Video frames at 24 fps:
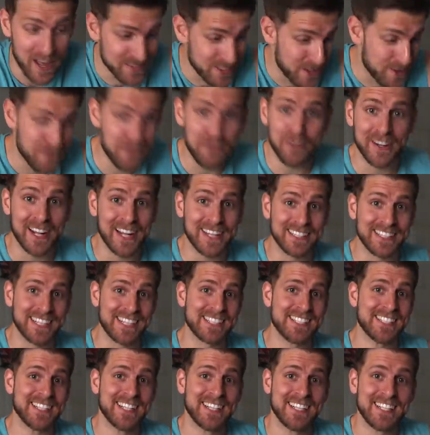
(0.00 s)
I'll never forget
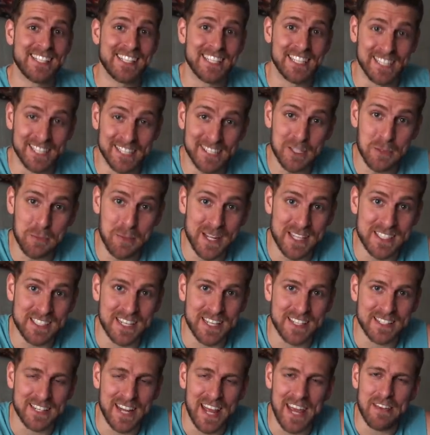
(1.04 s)
this. She looked at me and
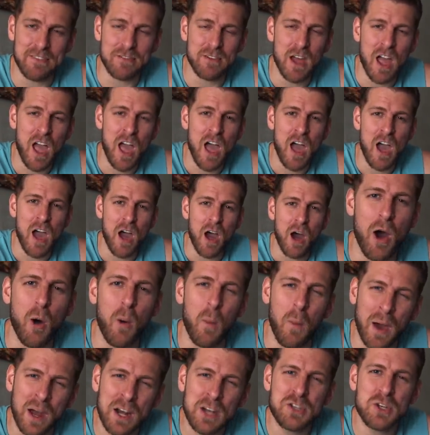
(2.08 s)
said, Dave,
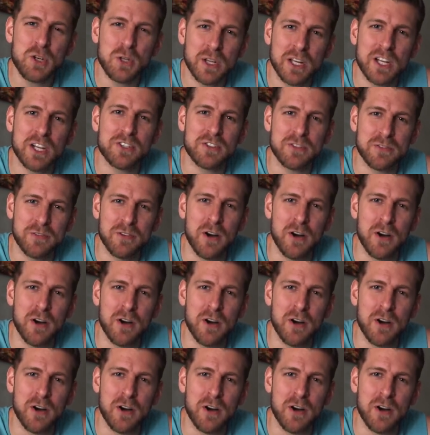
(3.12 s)
why don't you look at your